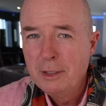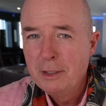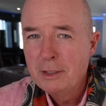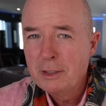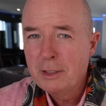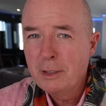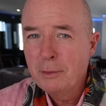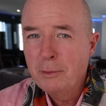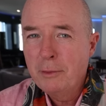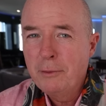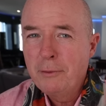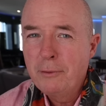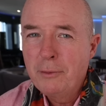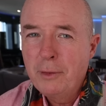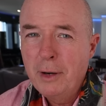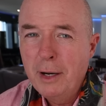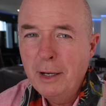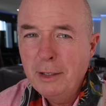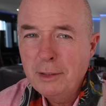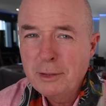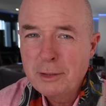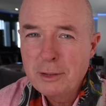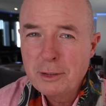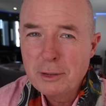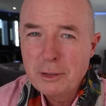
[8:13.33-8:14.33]
So if
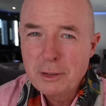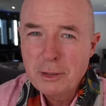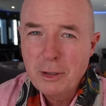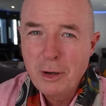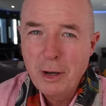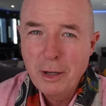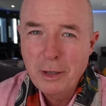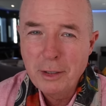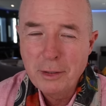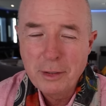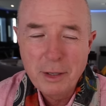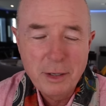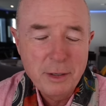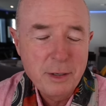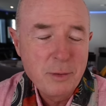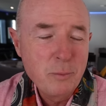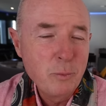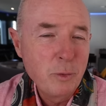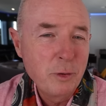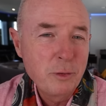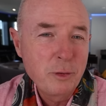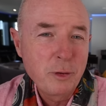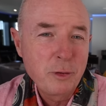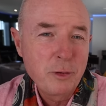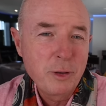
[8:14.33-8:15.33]
France decided they didn't
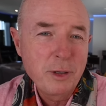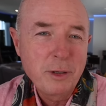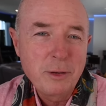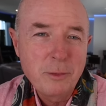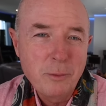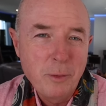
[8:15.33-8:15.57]
want the thing